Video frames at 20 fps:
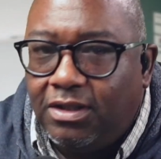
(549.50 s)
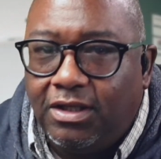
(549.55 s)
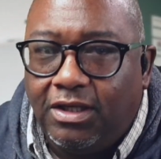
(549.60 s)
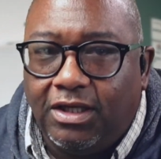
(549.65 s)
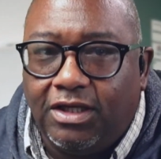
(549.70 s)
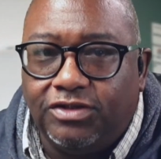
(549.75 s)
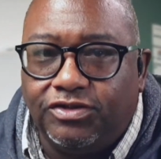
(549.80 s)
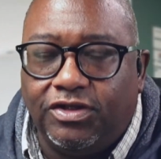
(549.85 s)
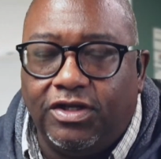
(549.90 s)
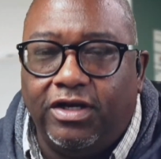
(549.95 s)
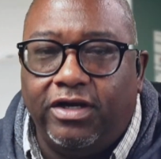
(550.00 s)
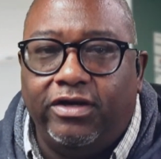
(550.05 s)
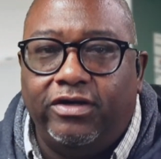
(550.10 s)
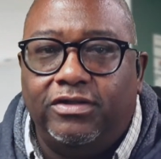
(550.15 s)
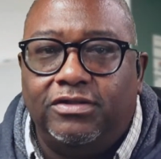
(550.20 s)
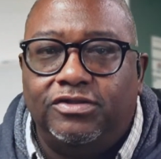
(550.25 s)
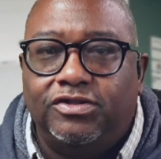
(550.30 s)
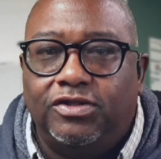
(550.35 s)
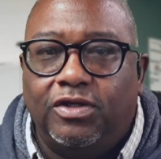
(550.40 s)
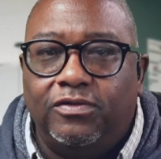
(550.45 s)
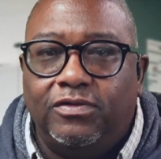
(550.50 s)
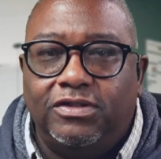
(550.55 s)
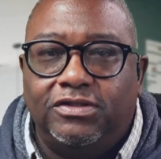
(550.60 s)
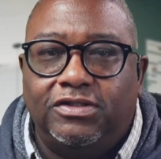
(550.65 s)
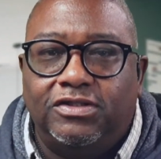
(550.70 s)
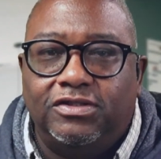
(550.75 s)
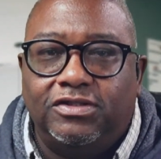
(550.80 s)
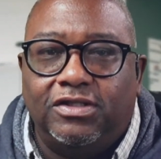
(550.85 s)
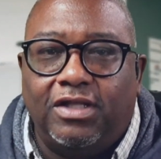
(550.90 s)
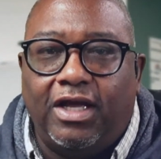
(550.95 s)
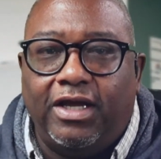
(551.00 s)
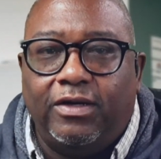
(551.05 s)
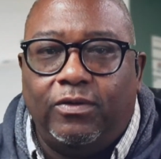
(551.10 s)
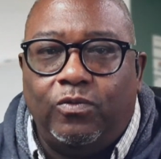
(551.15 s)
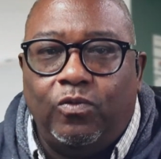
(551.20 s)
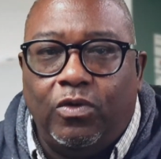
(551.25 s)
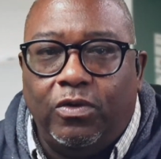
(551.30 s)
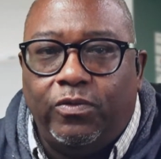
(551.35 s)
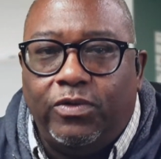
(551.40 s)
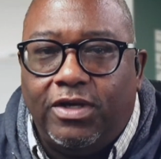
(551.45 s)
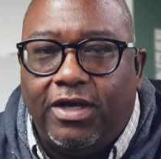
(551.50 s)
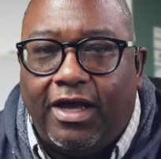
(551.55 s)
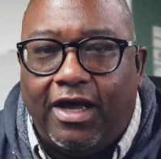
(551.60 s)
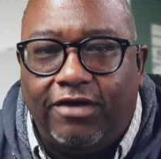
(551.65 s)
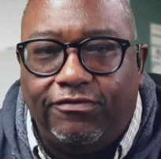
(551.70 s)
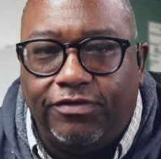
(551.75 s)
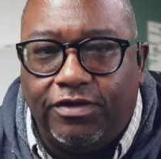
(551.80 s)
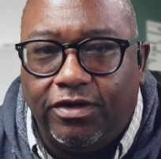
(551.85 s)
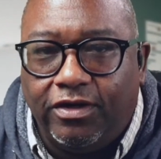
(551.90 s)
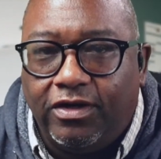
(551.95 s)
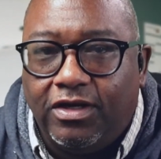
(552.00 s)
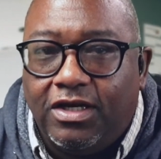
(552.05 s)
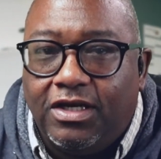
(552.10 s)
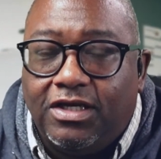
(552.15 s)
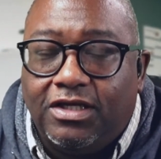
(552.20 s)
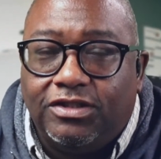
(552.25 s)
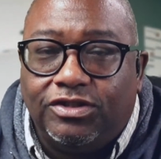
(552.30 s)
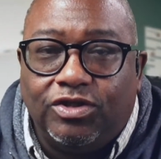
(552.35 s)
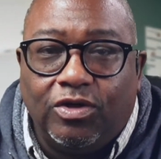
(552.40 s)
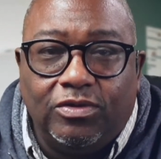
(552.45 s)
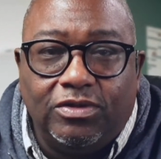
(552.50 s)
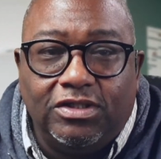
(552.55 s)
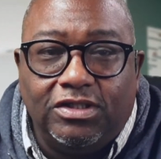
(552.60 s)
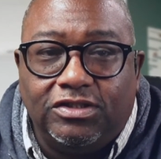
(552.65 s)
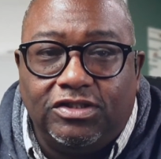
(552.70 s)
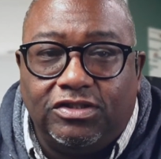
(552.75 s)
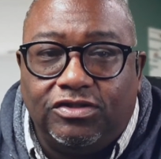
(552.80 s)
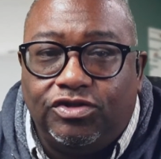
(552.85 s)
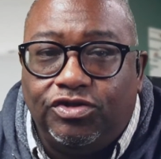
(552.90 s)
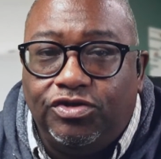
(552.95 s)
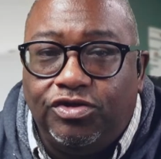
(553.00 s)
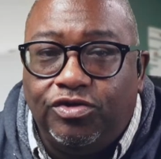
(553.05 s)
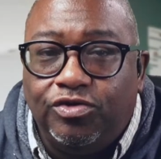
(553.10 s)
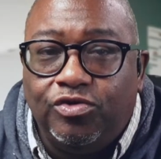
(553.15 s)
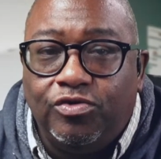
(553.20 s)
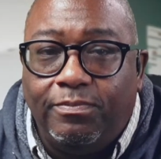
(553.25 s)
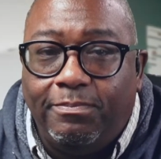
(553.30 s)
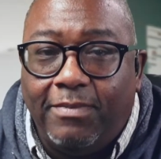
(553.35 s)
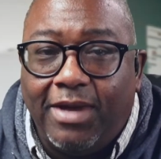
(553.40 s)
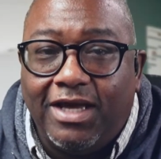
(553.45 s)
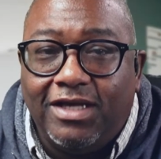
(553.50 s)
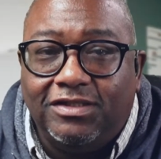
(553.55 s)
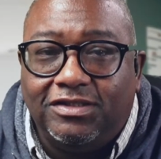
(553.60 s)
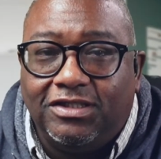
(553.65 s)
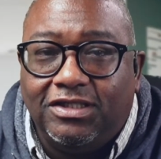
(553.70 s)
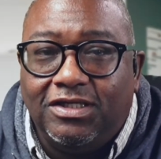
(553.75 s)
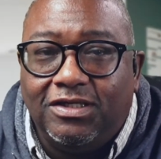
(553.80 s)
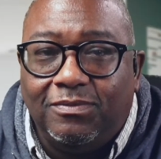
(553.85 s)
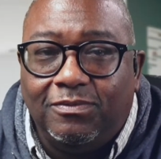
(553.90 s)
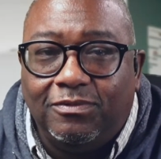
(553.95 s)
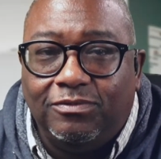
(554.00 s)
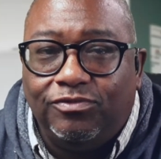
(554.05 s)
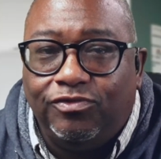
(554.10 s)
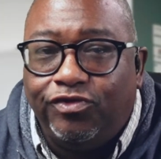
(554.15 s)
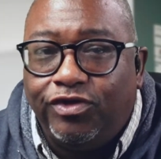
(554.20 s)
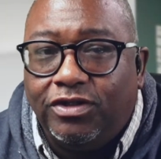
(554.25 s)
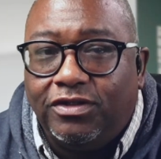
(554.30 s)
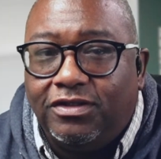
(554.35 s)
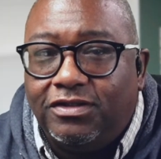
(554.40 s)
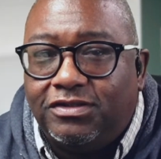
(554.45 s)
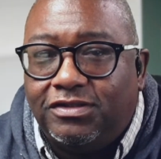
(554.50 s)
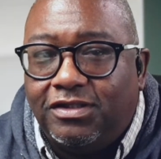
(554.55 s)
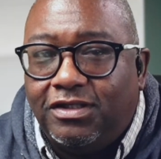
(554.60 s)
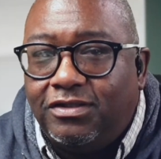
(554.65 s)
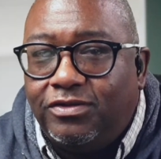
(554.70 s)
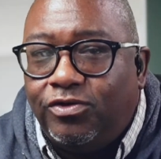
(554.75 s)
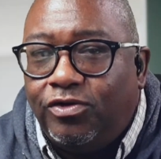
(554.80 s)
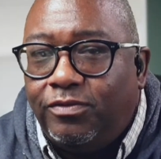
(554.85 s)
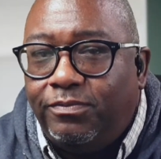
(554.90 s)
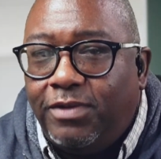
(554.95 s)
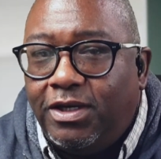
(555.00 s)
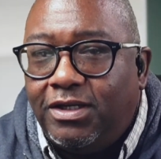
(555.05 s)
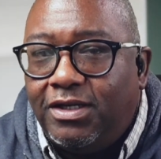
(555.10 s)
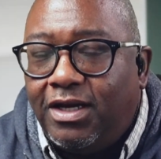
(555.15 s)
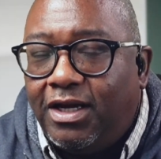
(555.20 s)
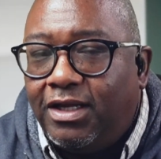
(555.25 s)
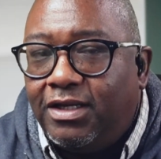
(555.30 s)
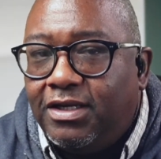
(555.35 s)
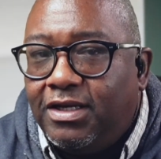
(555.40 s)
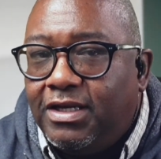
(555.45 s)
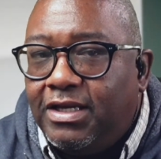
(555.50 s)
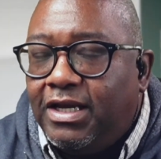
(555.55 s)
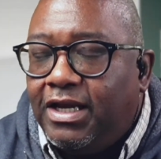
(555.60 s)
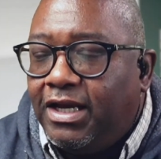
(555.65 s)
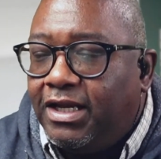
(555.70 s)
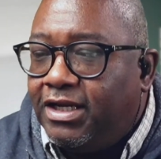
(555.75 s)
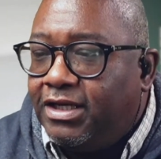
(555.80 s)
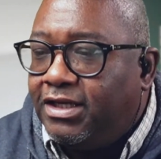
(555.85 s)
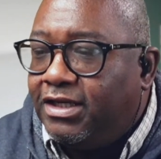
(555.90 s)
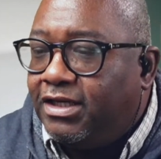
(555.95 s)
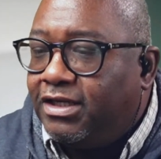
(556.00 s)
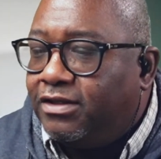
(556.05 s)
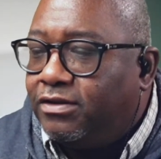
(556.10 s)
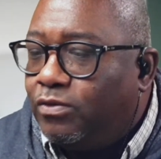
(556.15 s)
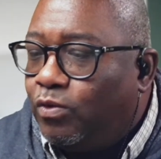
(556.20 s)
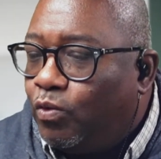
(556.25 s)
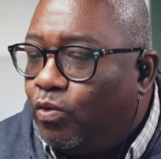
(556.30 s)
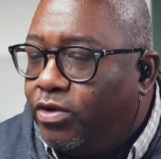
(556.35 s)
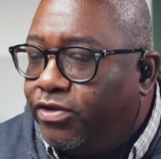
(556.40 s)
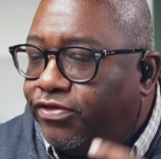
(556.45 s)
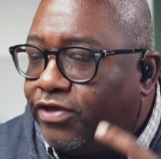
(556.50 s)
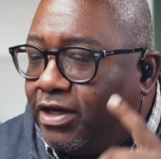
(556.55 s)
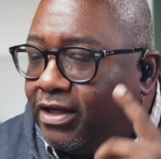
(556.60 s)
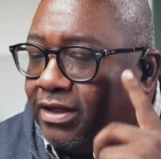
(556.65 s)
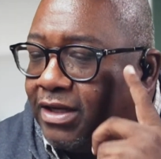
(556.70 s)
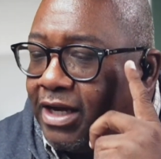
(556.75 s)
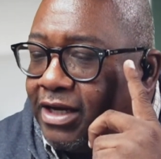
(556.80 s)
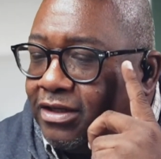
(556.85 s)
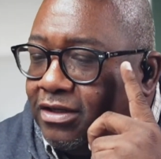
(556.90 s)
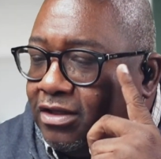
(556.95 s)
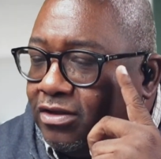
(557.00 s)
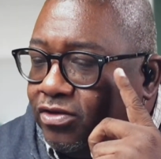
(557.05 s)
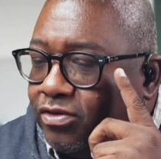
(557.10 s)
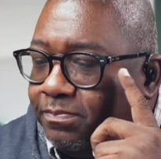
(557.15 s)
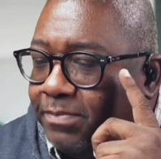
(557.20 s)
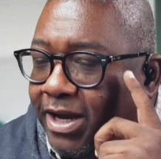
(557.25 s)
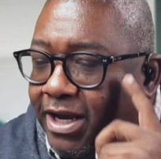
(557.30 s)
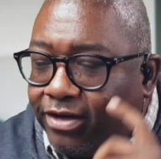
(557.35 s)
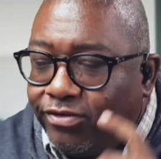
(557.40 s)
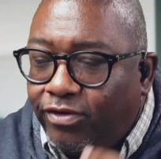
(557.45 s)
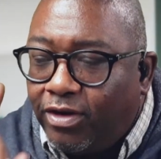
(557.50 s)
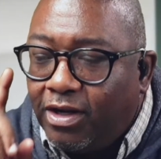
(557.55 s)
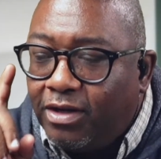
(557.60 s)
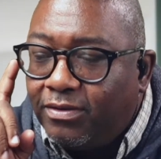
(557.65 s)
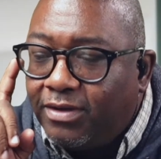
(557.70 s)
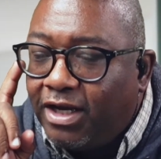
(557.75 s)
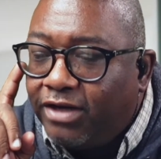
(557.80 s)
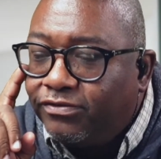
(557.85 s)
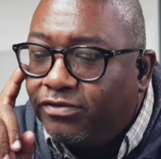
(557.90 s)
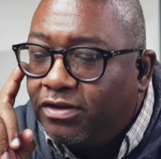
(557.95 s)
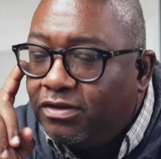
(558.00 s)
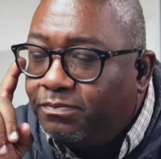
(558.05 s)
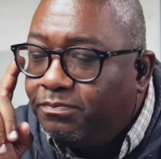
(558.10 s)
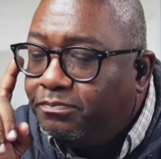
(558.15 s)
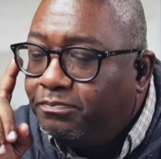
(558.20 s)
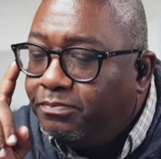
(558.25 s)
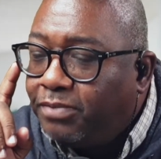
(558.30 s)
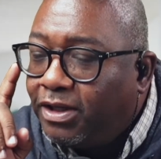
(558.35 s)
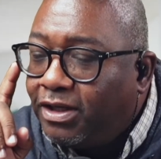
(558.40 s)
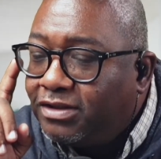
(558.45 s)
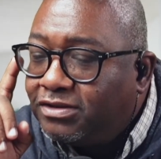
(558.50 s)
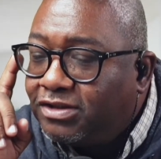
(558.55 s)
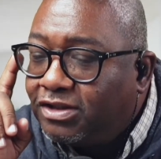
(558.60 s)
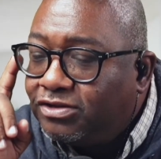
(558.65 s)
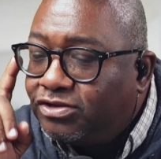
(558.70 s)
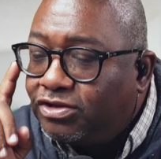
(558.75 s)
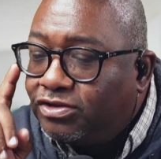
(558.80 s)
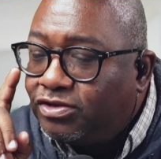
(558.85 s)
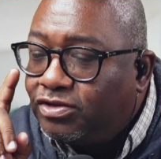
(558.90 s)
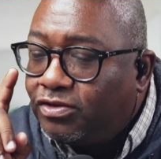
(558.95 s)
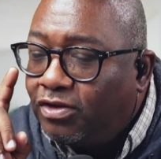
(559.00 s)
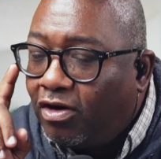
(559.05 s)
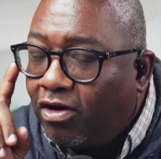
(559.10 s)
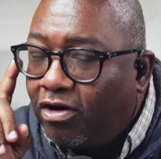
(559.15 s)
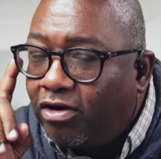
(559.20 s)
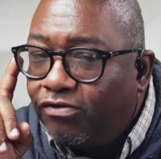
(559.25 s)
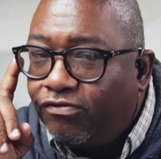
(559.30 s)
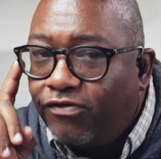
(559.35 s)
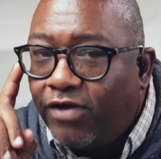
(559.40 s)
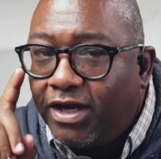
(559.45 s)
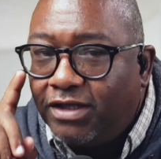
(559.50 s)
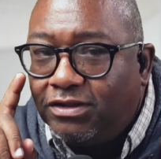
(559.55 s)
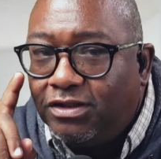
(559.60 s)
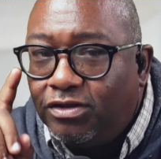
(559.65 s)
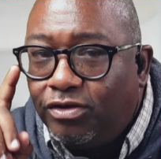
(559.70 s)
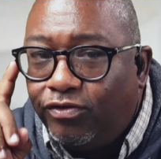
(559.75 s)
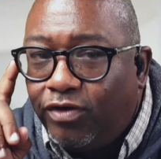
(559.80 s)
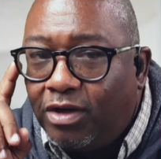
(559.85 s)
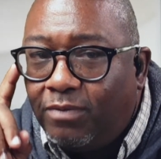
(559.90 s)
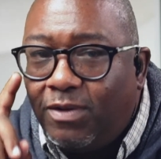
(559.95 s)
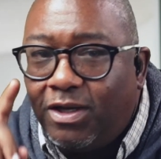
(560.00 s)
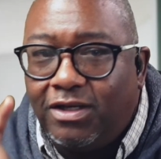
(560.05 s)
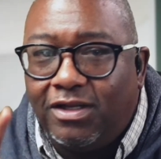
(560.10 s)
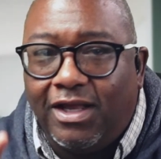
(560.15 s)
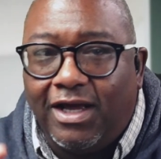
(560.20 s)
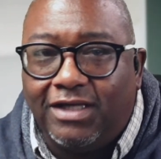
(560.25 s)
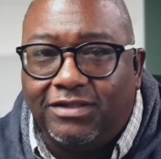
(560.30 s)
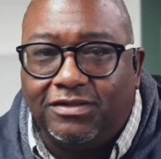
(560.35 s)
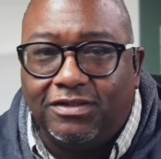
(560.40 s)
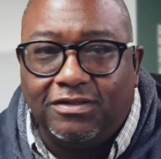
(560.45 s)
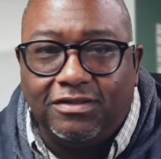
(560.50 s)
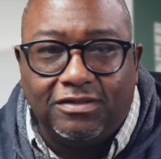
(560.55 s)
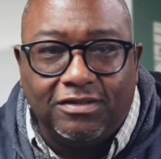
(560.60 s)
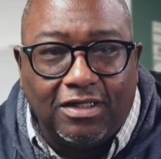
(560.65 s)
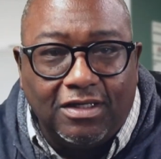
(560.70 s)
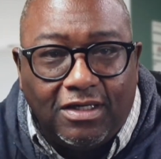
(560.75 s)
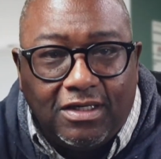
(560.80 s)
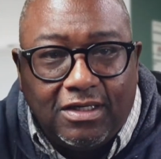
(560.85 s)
is there. And so this is like what we have here. So this to you may seem realistic or it may not. And again, with that light colored background, I have to pay attention to the artifacting around my glasses.